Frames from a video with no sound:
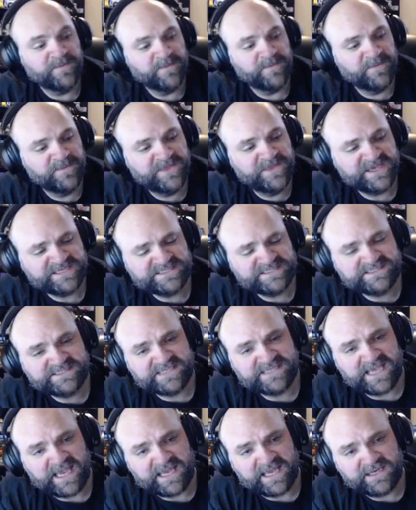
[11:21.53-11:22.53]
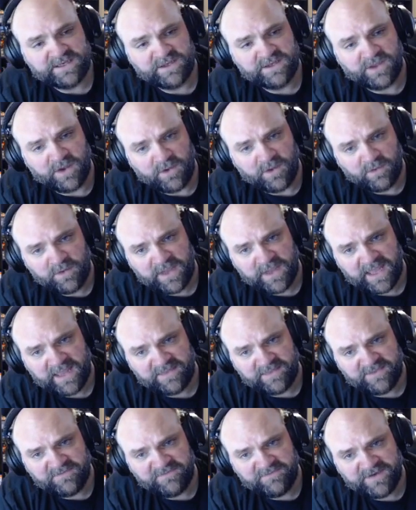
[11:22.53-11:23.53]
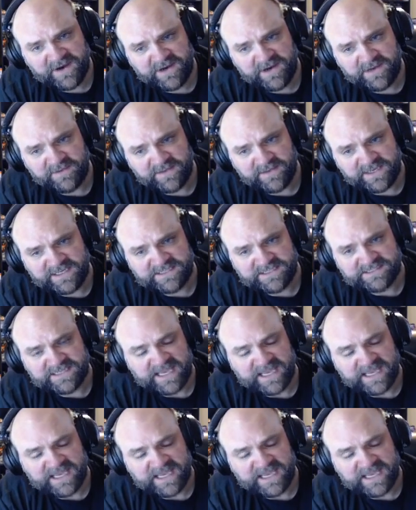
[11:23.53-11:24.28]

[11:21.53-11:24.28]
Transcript: This set, though, at the very least,